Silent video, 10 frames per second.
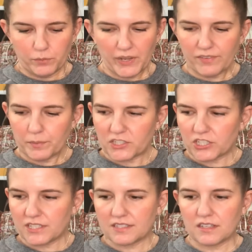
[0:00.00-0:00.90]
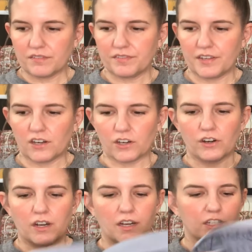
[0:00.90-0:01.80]
We have a bunch of this stuff in our
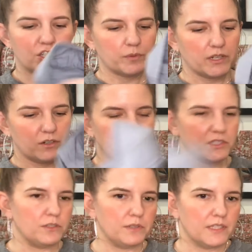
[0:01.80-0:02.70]
garage, and we don't know what to do with